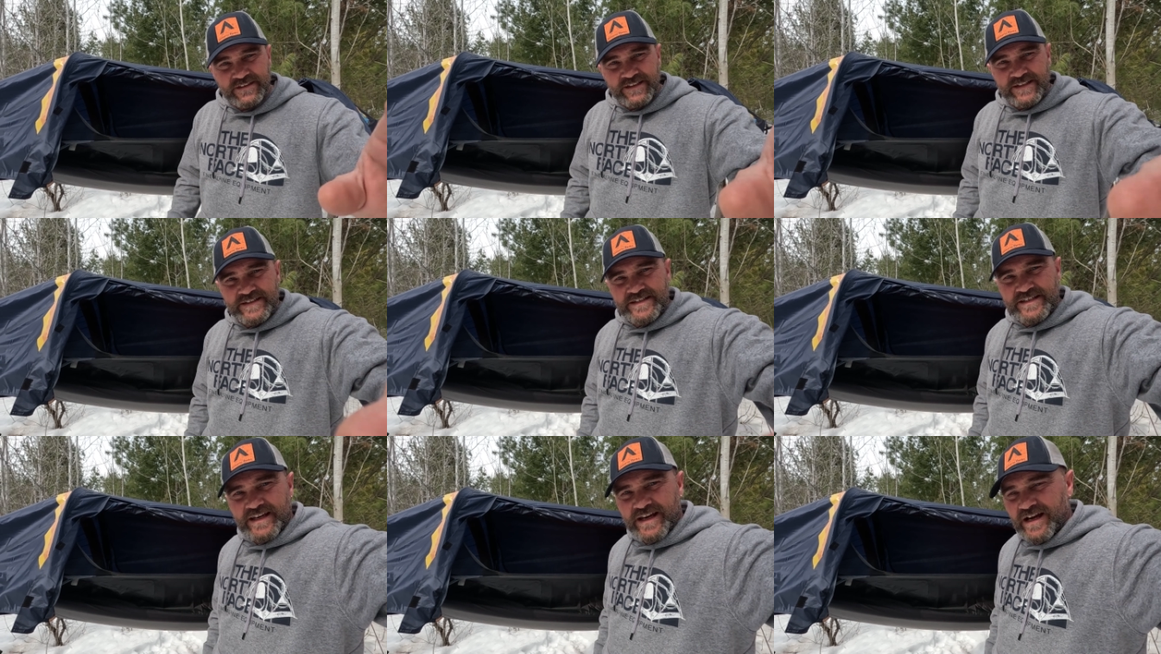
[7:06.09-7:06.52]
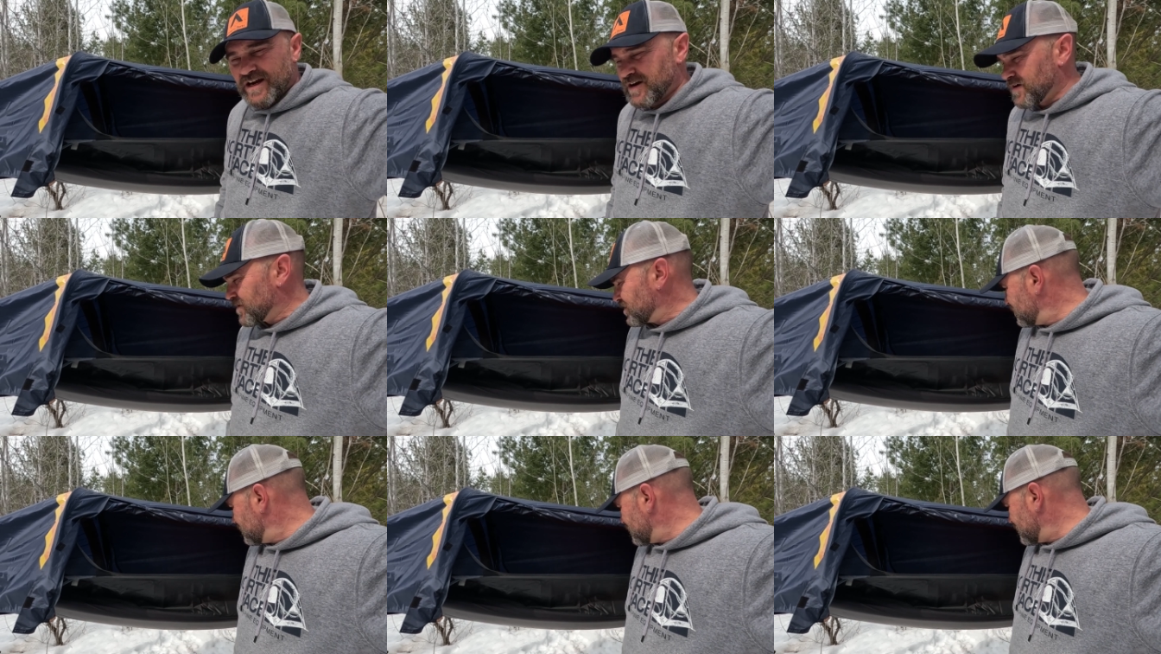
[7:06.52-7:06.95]
Let's see
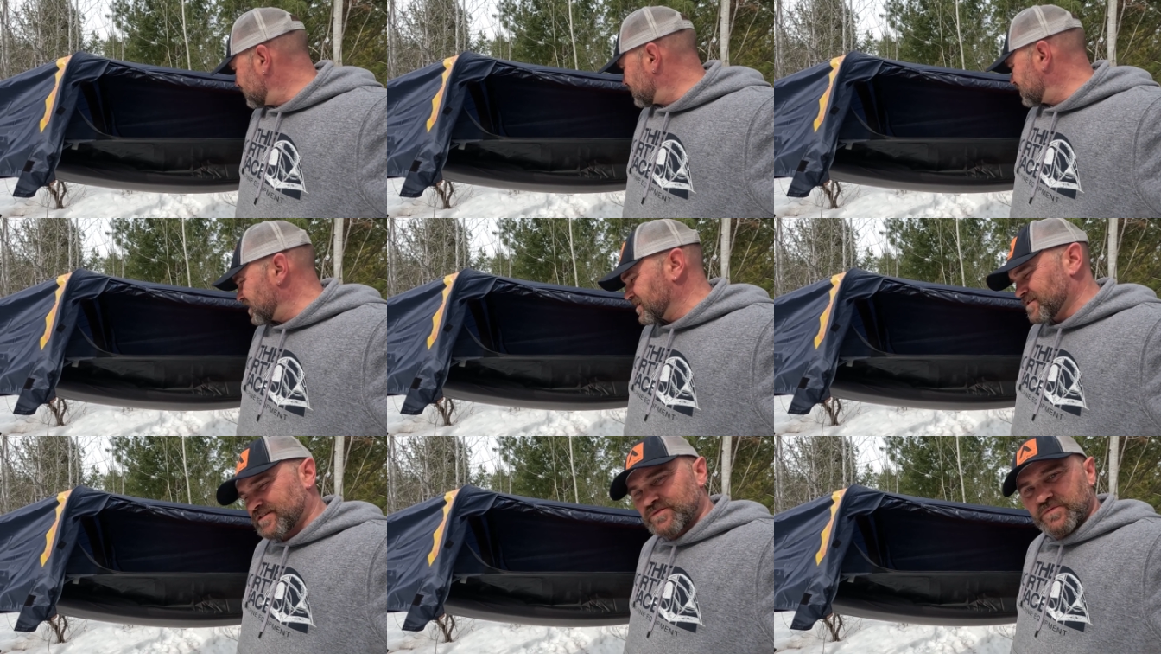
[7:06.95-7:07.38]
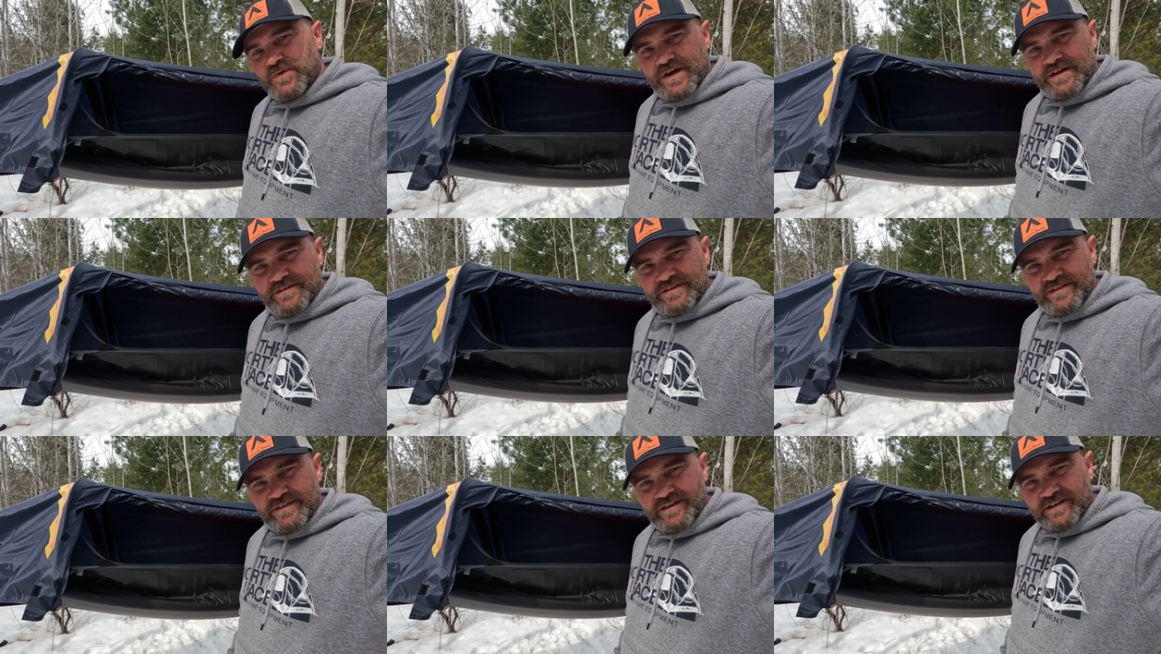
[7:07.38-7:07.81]
how it does
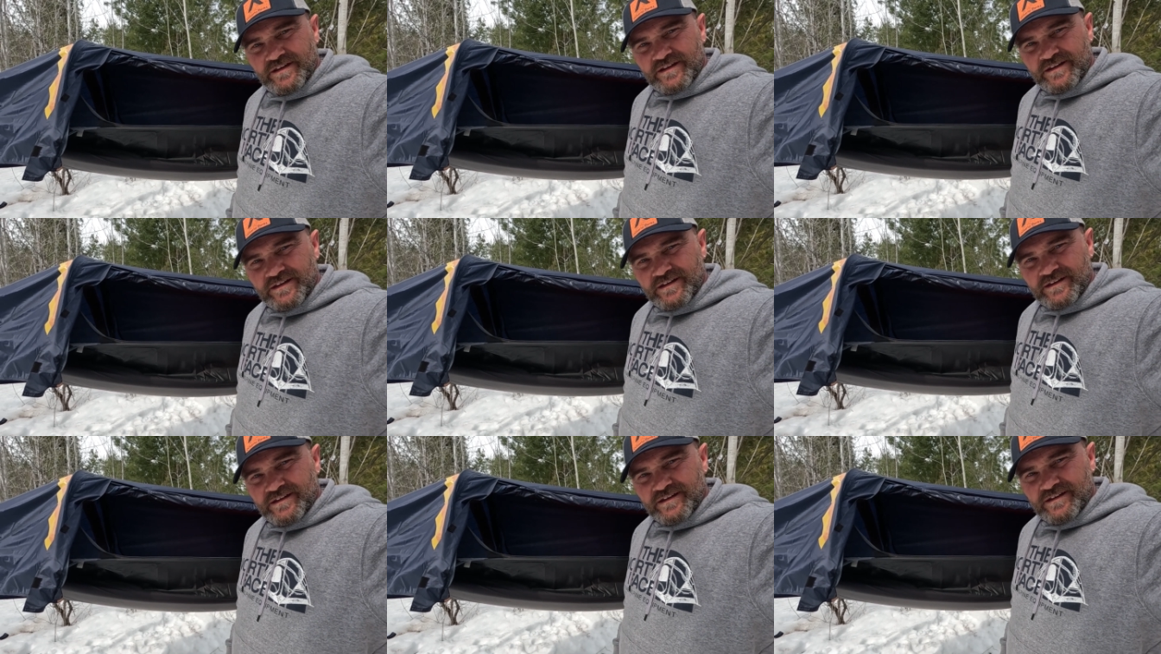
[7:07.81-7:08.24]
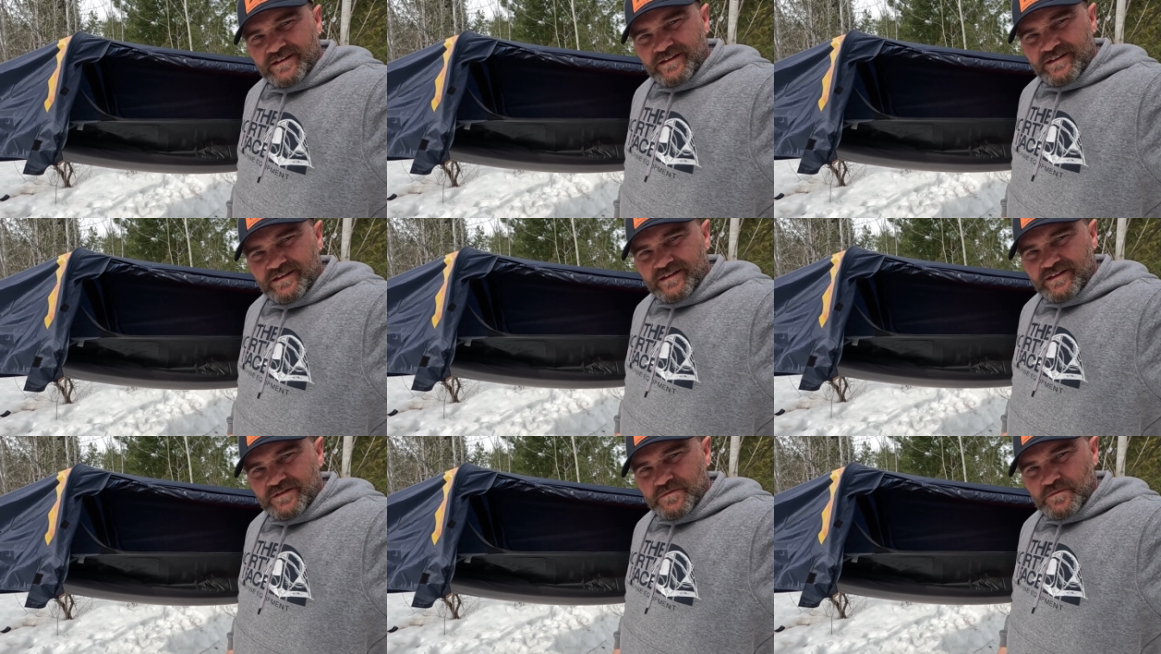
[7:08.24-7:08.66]
with
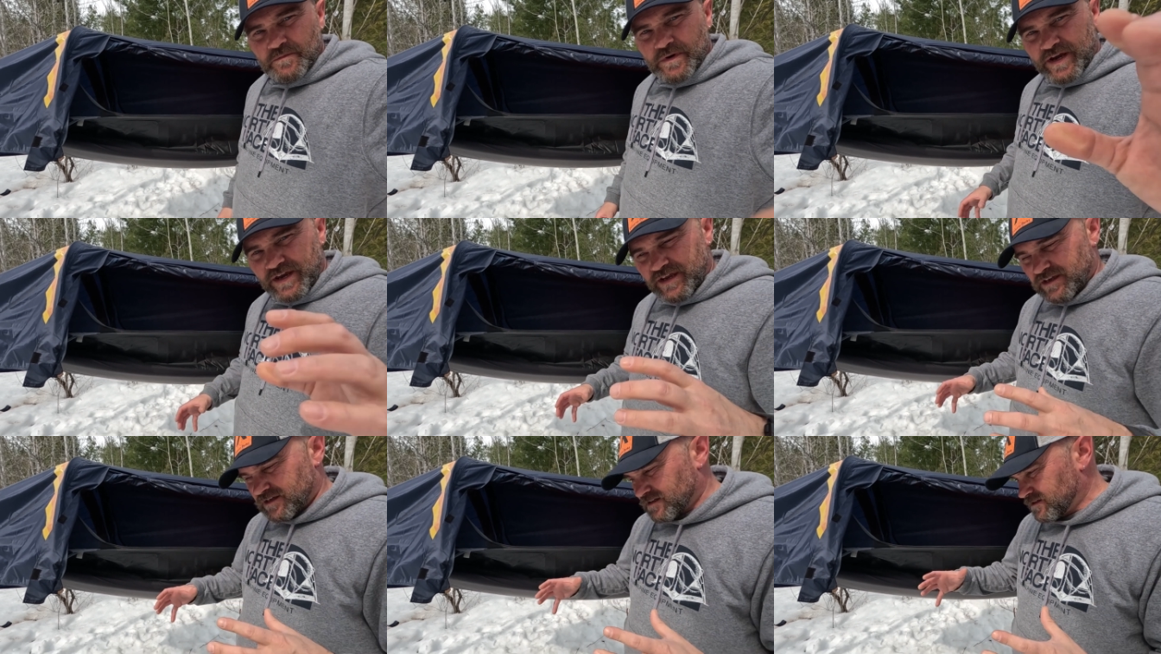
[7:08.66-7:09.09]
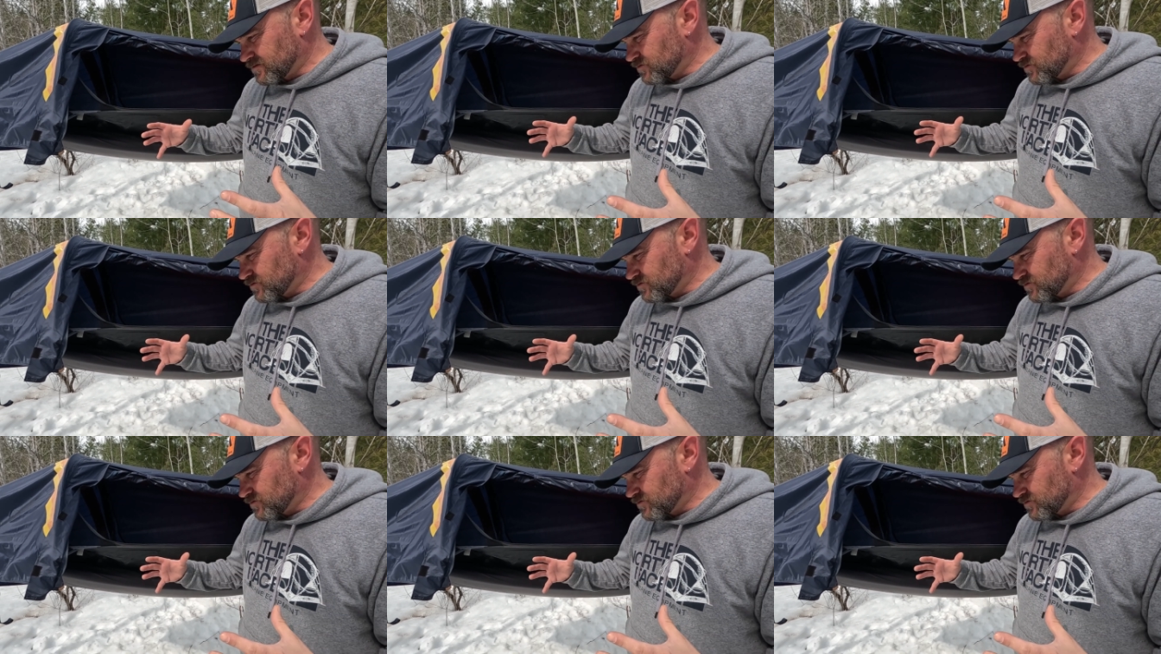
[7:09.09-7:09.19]
my